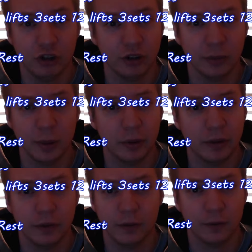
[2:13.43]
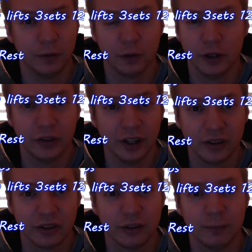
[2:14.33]
maybe 3
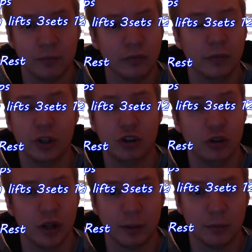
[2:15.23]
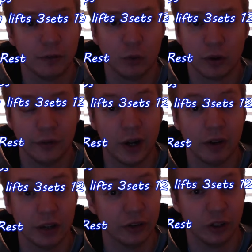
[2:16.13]
sets, but you should do like 4 or 5
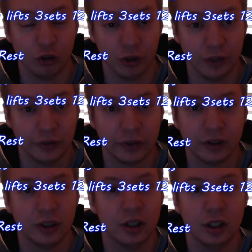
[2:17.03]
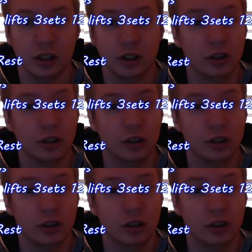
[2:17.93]
isolation lifts. You can go